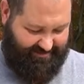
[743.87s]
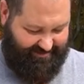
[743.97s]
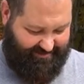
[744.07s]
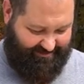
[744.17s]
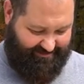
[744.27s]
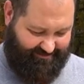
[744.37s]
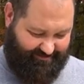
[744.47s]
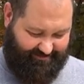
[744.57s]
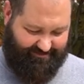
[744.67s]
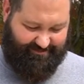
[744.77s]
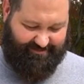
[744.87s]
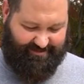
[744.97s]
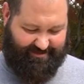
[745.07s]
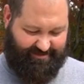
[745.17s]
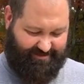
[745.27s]
You want me to cut until it
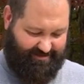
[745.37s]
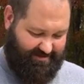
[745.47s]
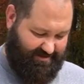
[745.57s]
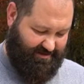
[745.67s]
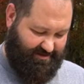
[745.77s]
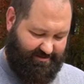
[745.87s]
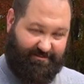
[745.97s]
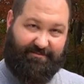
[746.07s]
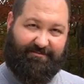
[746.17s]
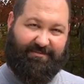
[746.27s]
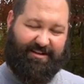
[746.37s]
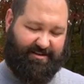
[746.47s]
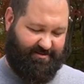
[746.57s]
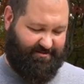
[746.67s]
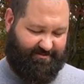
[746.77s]
goes off? Nah.